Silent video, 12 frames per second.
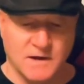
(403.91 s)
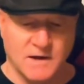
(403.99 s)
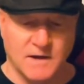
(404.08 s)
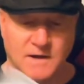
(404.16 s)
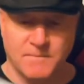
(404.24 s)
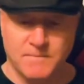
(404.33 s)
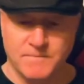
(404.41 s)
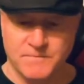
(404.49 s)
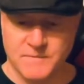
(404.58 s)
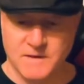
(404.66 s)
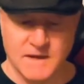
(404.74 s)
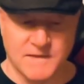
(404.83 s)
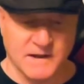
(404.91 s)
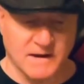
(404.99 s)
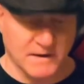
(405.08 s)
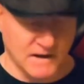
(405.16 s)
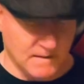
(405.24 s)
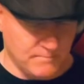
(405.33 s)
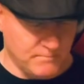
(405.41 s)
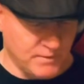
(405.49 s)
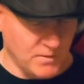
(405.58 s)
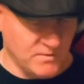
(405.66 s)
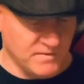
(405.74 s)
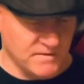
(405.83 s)
I think I got
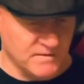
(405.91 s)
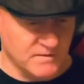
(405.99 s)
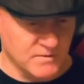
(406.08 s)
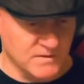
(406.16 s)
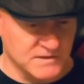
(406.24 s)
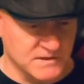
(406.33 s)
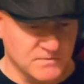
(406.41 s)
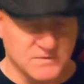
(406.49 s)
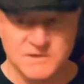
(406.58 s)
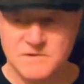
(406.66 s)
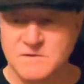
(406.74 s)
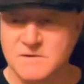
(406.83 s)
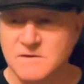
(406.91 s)
both Grid Zones.